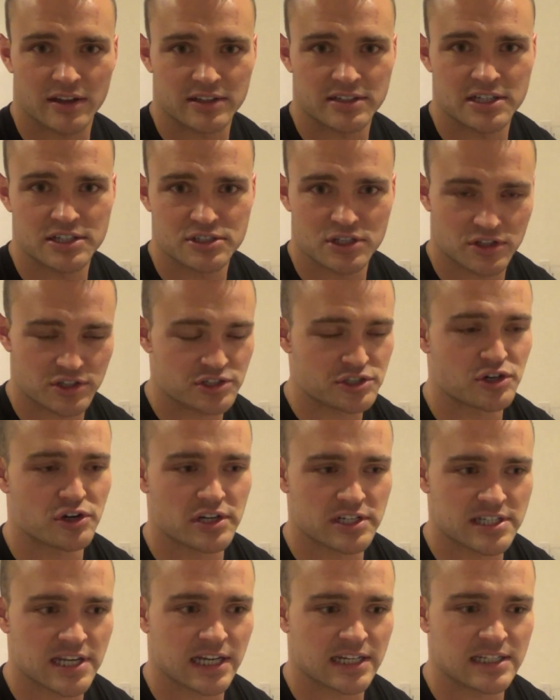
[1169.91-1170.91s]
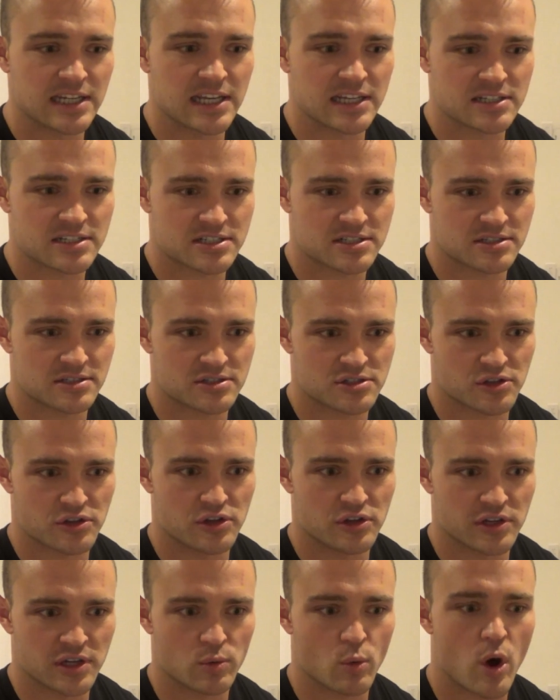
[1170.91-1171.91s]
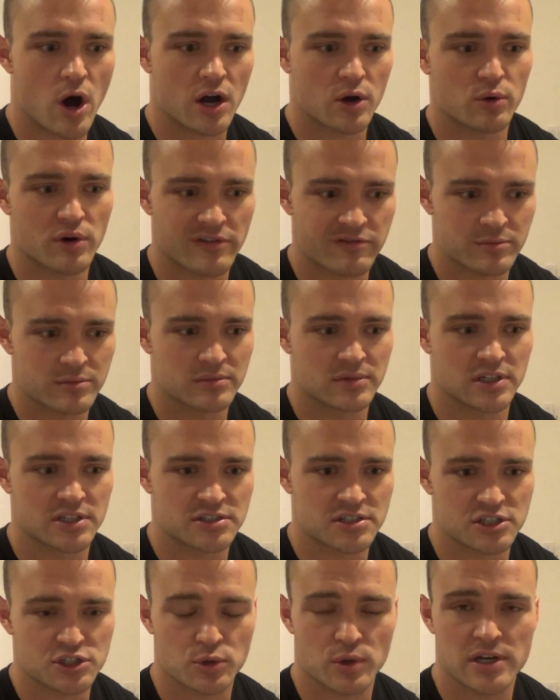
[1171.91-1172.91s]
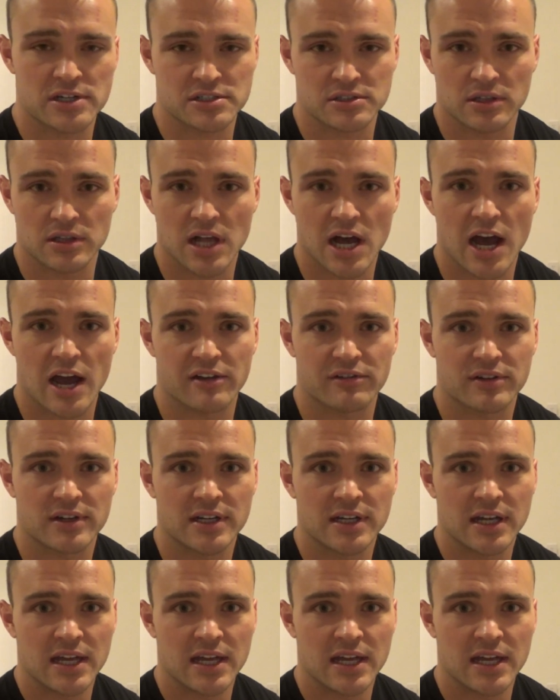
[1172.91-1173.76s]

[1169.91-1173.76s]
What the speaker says: They teach all these dirty techniques so that you can walk away from a situation alive.